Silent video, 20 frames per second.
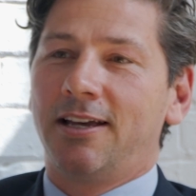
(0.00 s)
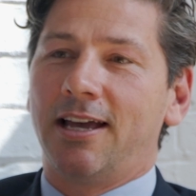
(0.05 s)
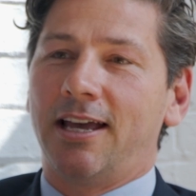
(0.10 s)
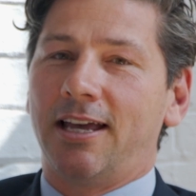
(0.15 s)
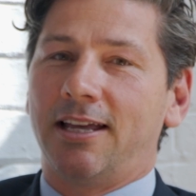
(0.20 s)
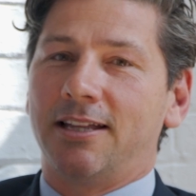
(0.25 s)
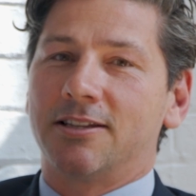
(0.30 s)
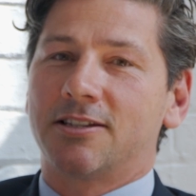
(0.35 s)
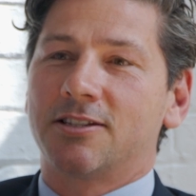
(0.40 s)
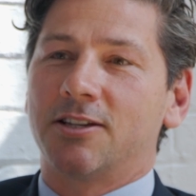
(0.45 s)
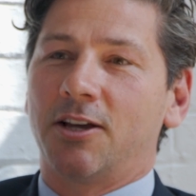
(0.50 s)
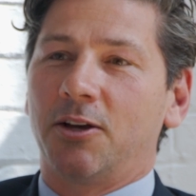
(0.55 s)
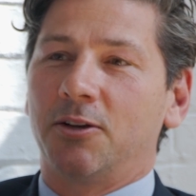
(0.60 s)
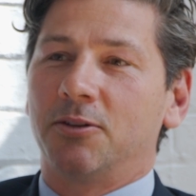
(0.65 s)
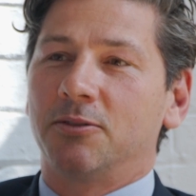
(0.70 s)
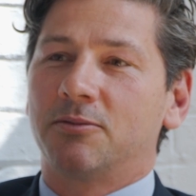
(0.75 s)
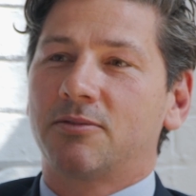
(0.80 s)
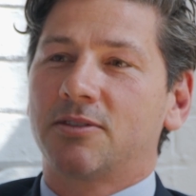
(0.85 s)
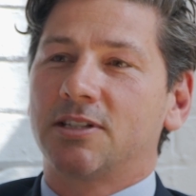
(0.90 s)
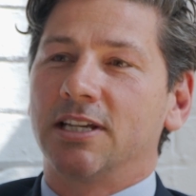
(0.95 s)
And
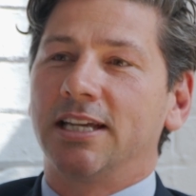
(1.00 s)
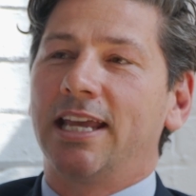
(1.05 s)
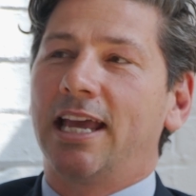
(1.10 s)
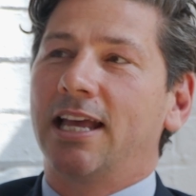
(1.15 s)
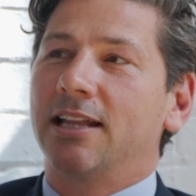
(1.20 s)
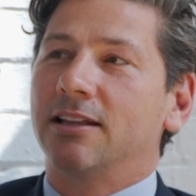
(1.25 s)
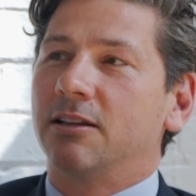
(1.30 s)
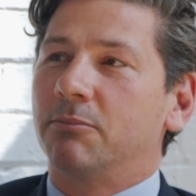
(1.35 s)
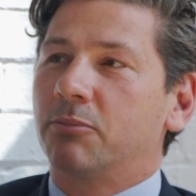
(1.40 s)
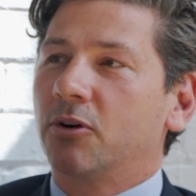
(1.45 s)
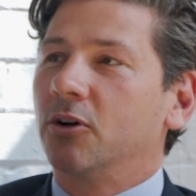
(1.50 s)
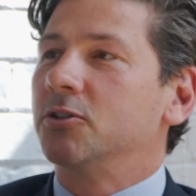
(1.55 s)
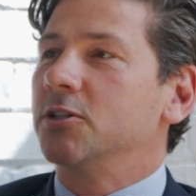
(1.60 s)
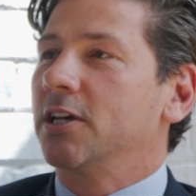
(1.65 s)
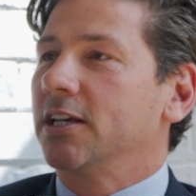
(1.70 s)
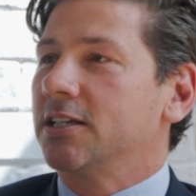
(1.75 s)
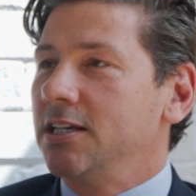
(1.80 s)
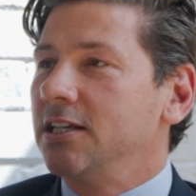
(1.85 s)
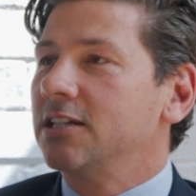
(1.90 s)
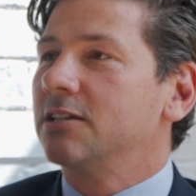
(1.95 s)
so to get the
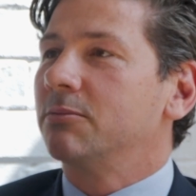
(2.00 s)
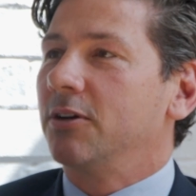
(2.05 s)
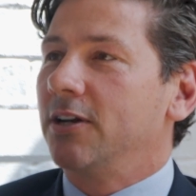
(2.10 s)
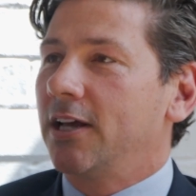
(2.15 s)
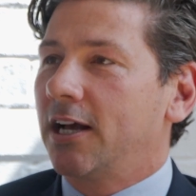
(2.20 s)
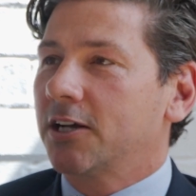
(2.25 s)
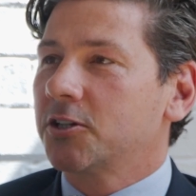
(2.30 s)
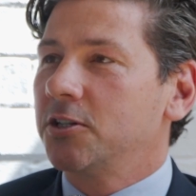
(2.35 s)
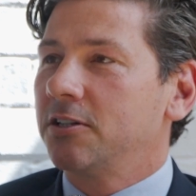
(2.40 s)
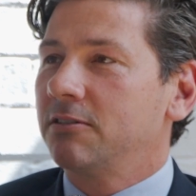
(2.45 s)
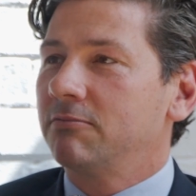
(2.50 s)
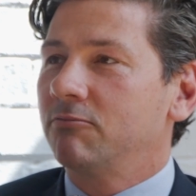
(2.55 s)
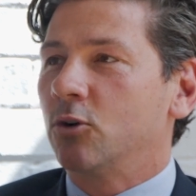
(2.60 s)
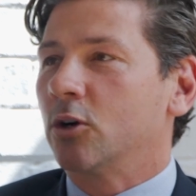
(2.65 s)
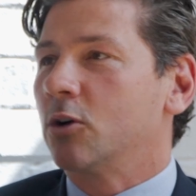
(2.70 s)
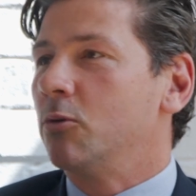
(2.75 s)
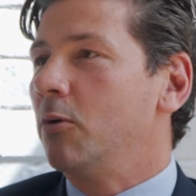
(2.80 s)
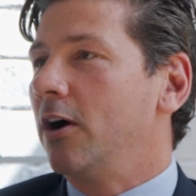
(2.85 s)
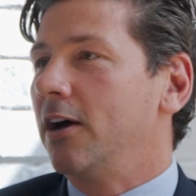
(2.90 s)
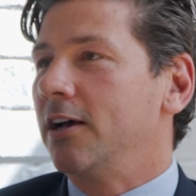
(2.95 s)
projects into production
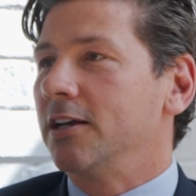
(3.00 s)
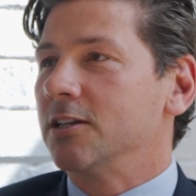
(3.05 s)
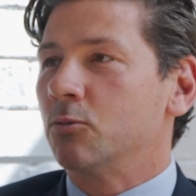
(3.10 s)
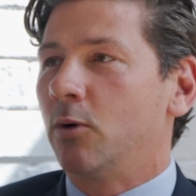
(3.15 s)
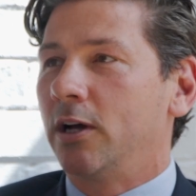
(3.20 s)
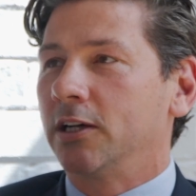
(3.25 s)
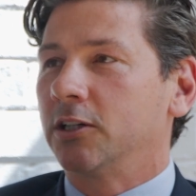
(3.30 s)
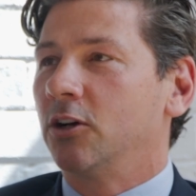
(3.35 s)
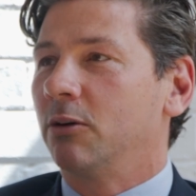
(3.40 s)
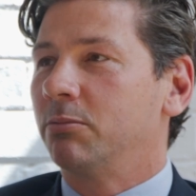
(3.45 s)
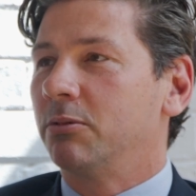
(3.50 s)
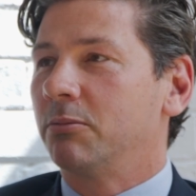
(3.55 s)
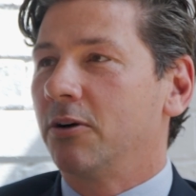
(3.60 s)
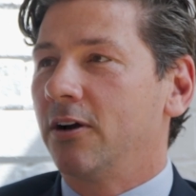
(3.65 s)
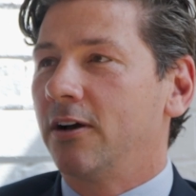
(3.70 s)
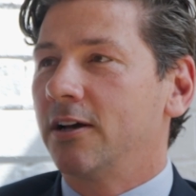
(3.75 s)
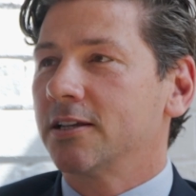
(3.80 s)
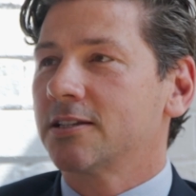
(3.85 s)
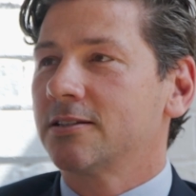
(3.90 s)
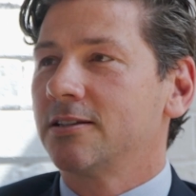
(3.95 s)
requires one copper
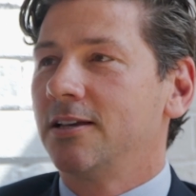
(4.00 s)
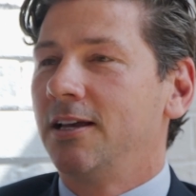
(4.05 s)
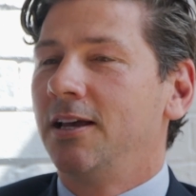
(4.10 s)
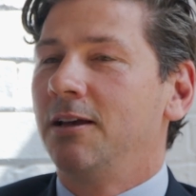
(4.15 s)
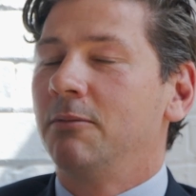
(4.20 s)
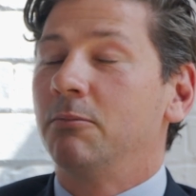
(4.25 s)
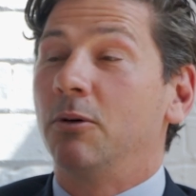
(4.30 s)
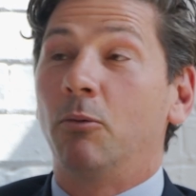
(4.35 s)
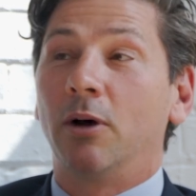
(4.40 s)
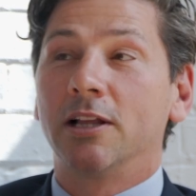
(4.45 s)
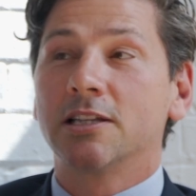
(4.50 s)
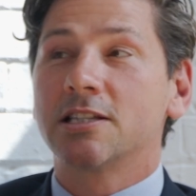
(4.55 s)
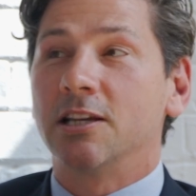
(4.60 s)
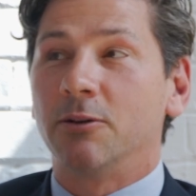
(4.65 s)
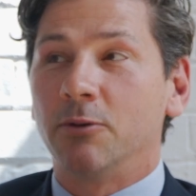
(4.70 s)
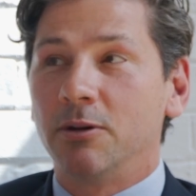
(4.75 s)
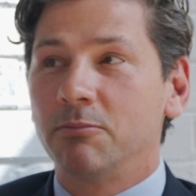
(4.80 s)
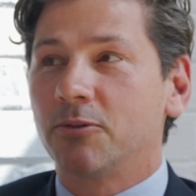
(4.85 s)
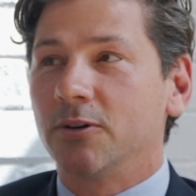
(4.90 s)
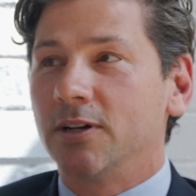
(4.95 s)
price, but once
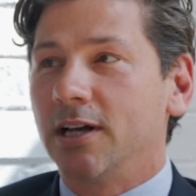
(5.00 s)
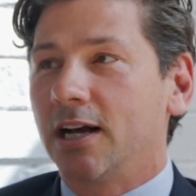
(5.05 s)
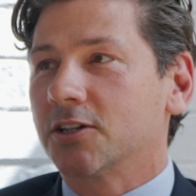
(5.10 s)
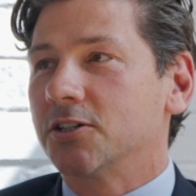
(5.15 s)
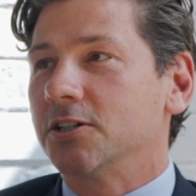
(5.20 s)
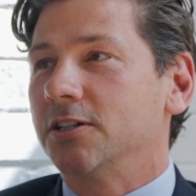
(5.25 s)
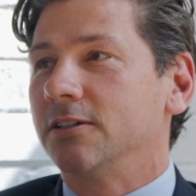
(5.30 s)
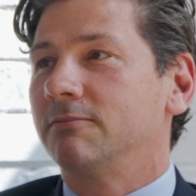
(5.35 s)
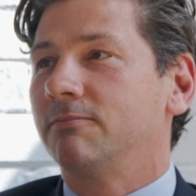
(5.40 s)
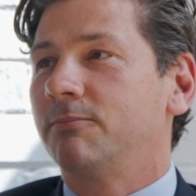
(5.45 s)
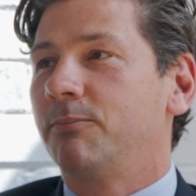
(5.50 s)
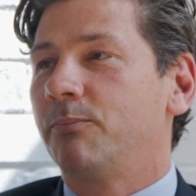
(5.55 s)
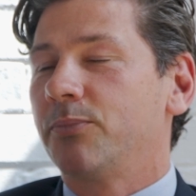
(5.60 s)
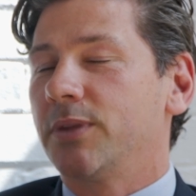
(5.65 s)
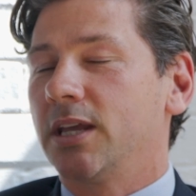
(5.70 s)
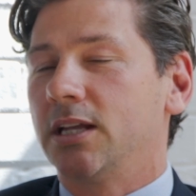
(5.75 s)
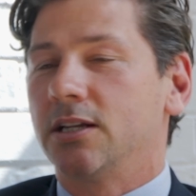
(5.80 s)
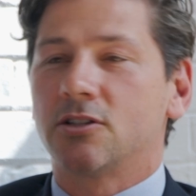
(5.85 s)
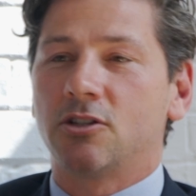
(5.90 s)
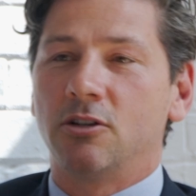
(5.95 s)
they're in production,
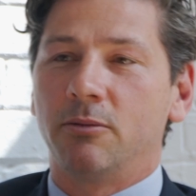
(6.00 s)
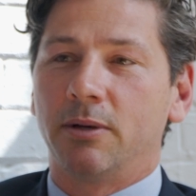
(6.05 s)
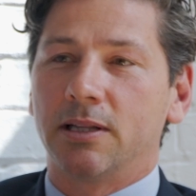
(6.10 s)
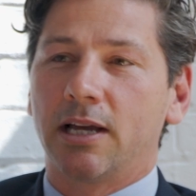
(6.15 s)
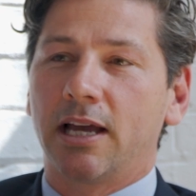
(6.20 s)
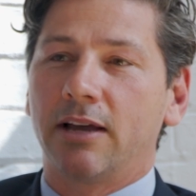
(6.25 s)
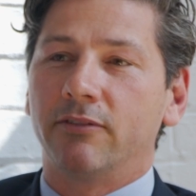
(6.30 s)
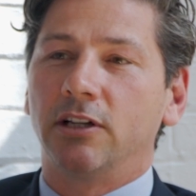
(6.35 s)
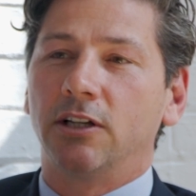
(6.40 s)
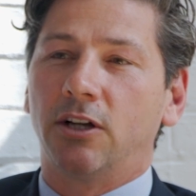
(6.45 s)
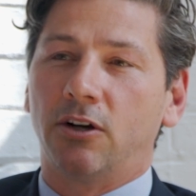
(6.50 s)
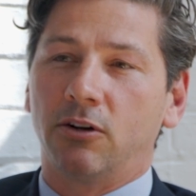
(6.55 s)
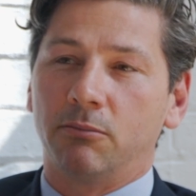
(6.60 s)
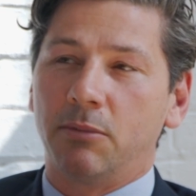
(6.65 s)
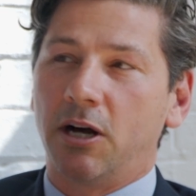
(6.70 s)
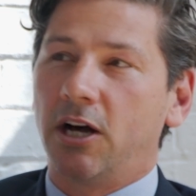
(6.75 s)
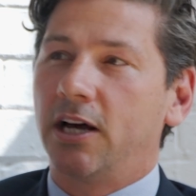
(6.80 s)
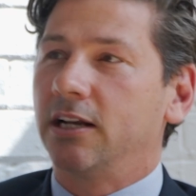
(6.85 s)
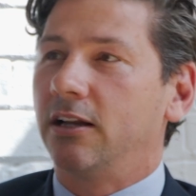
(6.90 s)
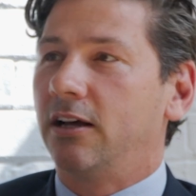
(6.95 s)
and assuming they have a long
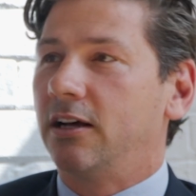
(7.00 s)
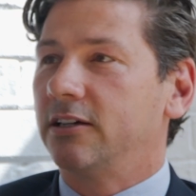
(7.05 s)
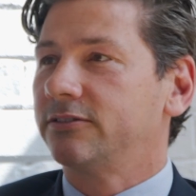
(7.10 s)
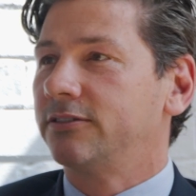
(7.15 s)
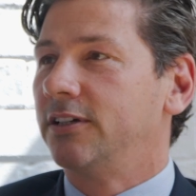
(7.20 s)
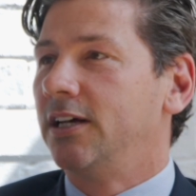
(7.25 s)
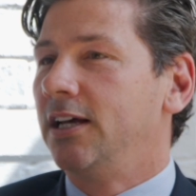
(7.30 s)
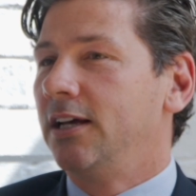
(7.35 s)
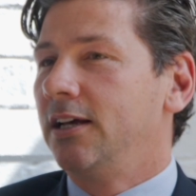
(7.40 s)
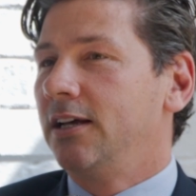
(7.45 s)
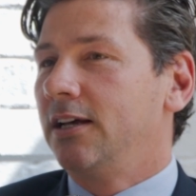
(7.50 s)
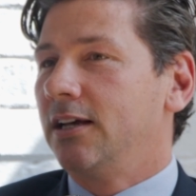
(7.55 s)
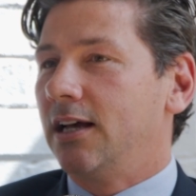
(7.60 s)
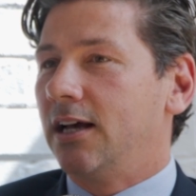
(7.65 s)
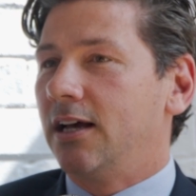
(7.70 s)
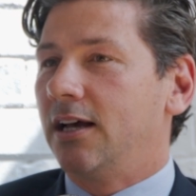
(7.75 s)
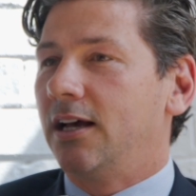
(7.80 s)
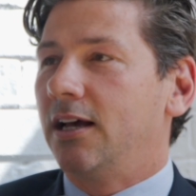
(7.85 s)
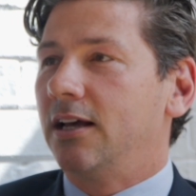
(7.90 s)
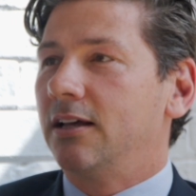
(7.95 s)
mine life,
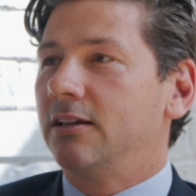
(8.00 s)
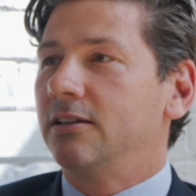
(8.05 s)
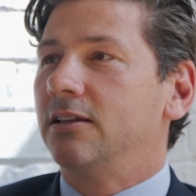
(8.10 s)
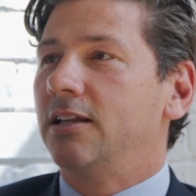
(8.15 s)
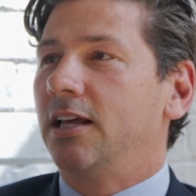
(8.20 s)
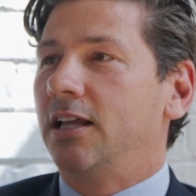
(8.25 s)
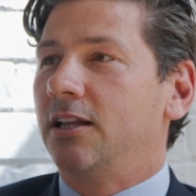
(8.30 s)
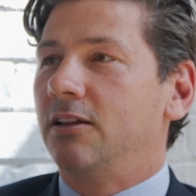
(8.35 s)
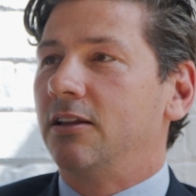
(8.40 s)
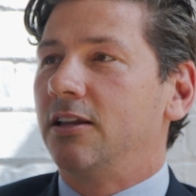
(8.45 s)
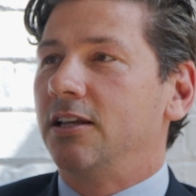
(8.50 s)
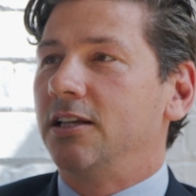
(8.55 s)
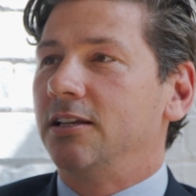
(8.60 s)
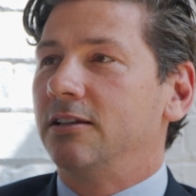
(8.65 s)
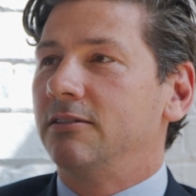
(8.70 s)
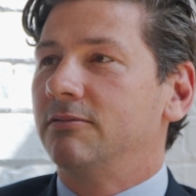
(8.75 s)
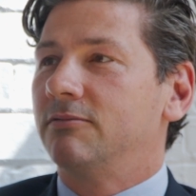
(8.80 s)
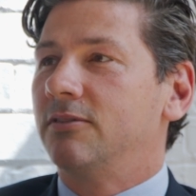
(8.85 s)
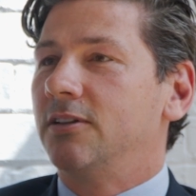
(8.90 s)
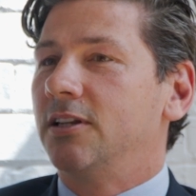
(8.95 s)
uh, then
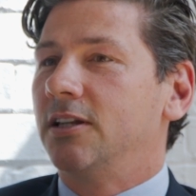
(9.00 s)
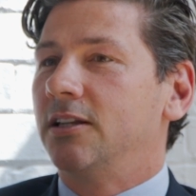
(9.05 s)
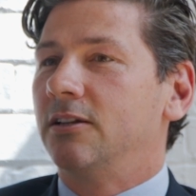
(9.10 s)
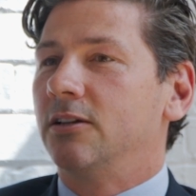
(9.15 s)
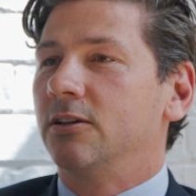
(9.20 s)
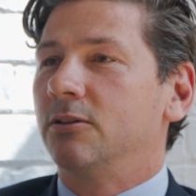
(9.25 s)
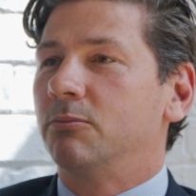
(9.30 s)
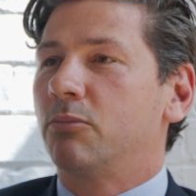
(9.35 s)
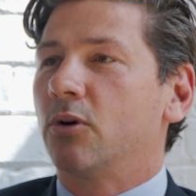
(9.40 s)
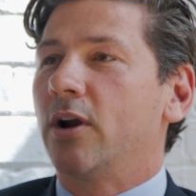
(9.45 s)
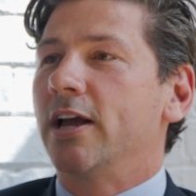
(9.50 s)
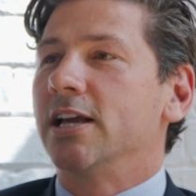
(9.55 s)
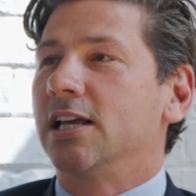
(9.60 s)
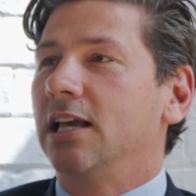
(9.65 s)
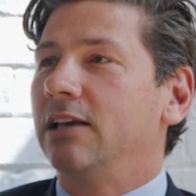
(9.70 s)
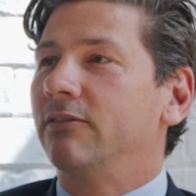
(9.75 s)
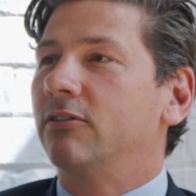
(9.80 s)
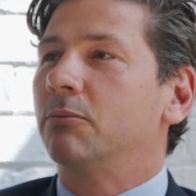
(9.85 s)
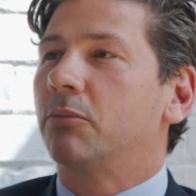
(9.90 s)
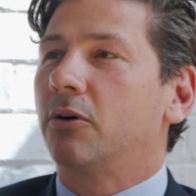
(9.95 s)
the then the break
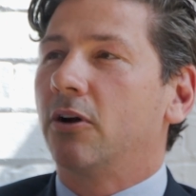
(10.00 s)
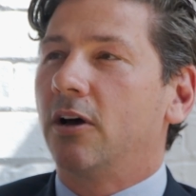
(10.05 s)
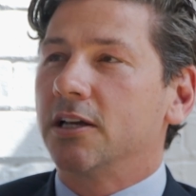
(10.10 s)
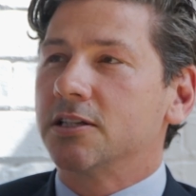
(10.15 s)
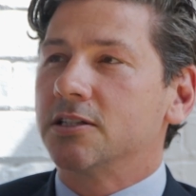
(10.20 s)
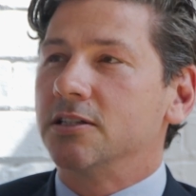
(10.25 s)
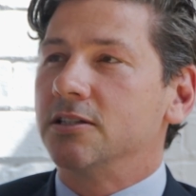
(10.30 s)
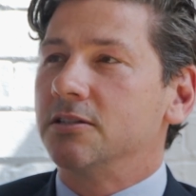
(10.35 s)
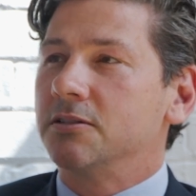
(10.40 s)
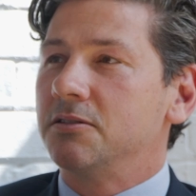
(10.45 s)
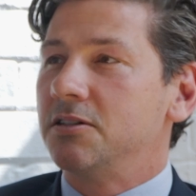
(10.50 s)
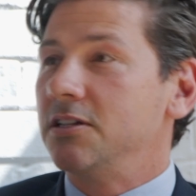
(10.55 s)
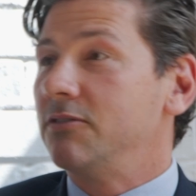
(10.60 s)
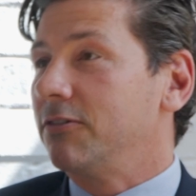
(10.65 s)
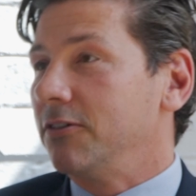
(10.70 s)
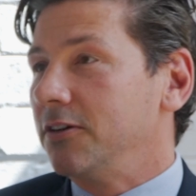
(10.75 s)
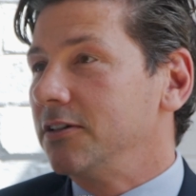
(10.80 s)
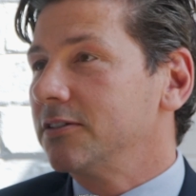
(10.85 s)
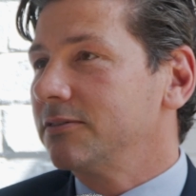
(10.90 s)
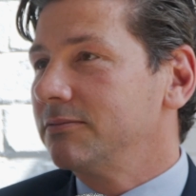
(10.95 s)
even price is
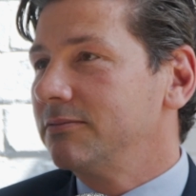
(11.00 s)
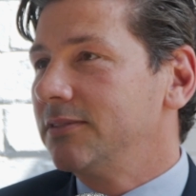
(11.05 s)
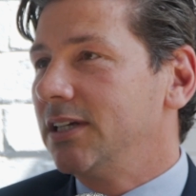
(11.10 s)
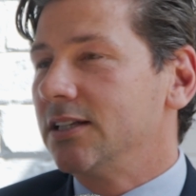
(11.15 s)
different.